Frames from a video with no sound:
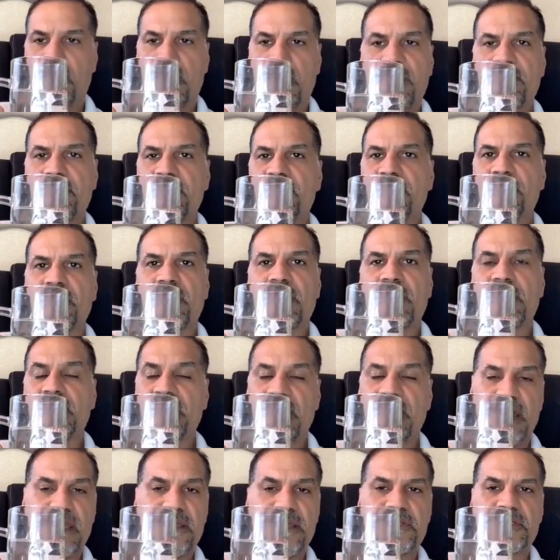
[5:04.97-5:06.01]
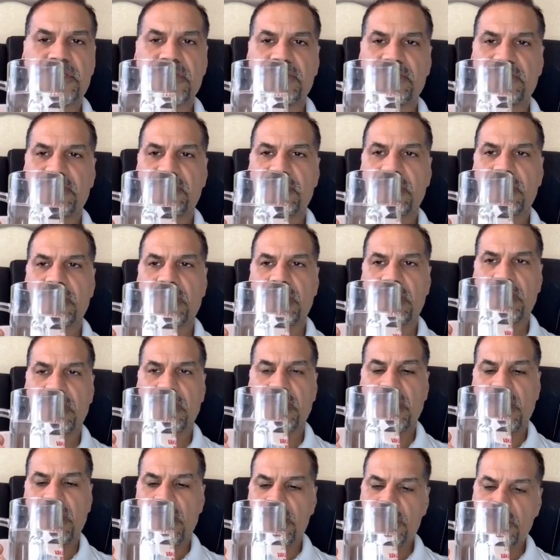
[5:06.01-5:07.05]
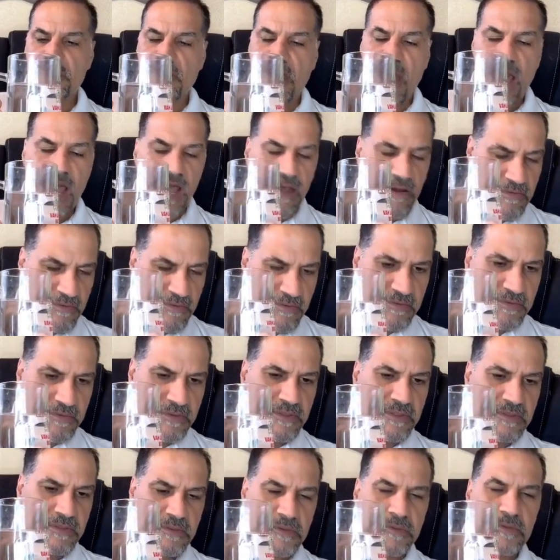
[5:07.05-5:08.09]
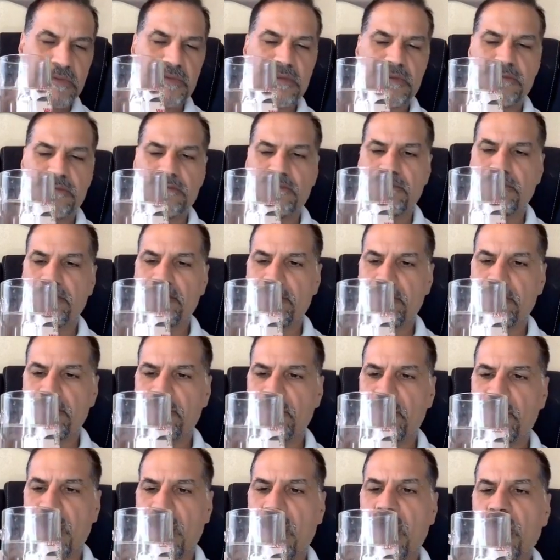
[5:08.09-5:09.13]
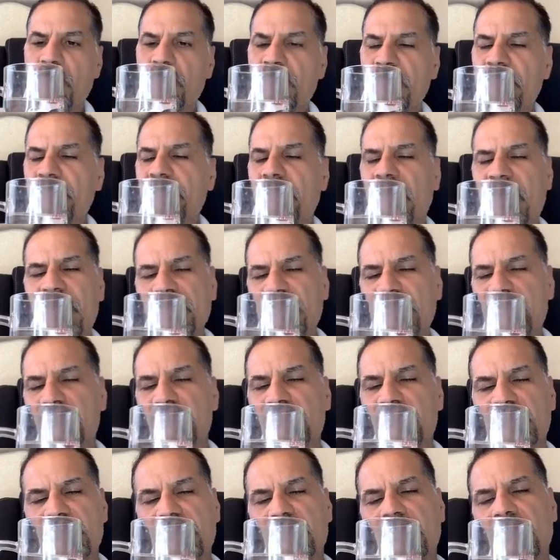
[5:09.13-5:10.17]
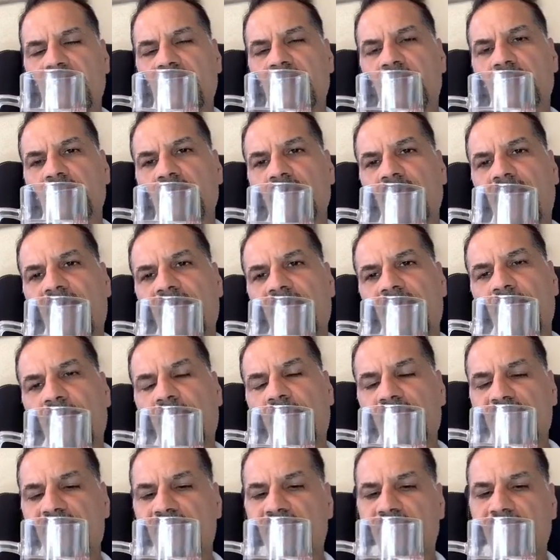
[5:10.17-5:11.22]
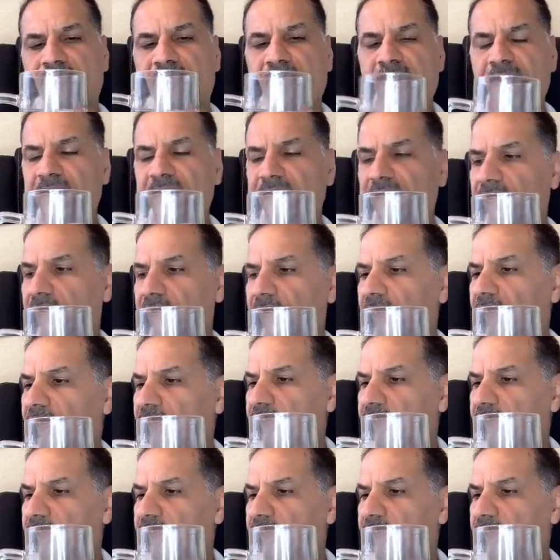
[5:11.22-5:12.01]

everywhere, negative. So how we manage to have a positive thinking?